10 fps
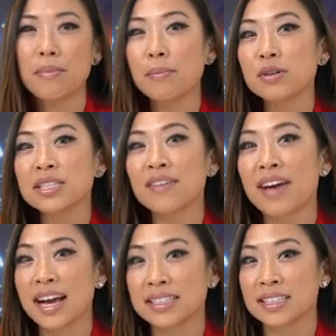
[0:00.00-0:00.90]
Members
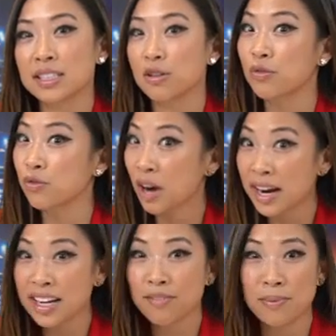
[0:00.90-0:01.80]
have access to a
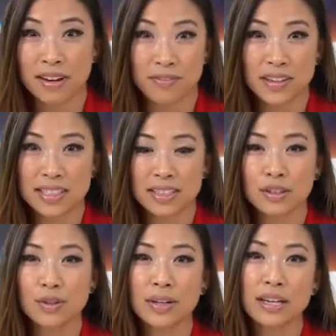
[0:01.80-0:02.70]
variety of benefits,
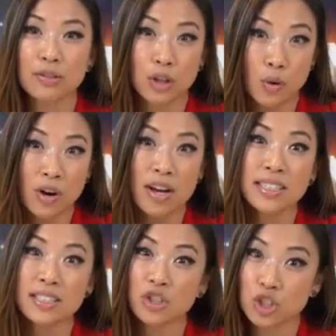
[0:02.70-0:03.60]
including
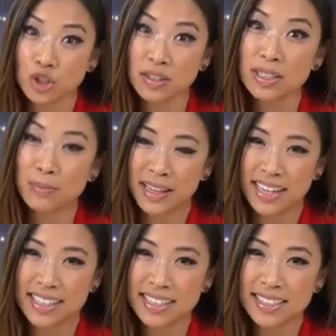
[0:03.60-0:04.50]
low-cost insurance
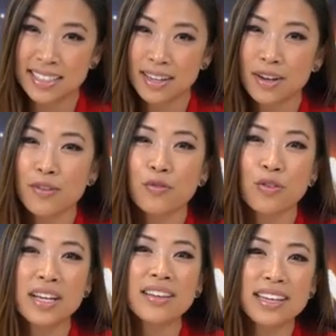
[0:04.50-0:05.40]
plans,
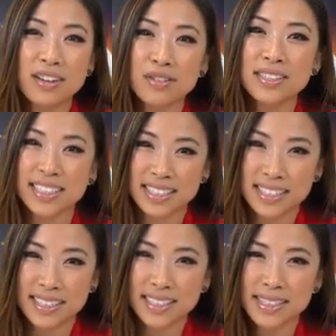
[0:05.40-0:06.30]
free legal
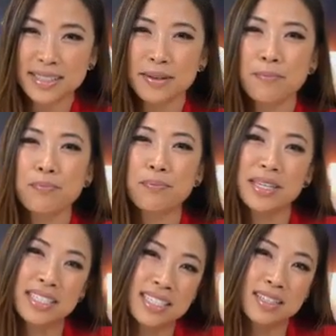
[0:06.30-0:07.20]
assistance,
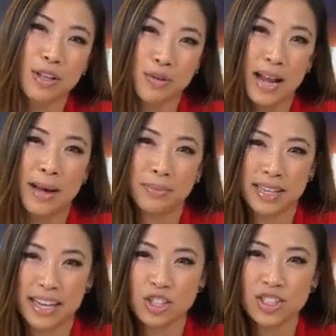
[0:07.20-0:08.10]
business loan
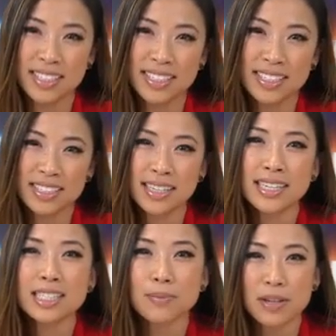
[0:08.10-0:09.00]
applications,
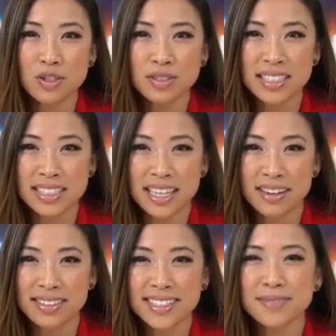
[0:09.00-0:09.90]
special
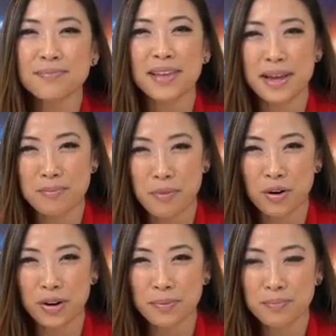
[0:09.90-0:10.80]
discounts, and
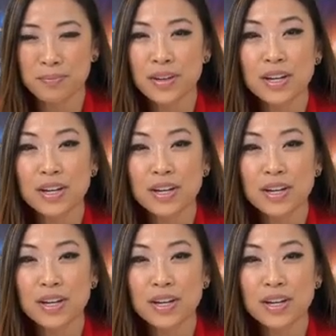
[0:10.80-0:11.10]
more.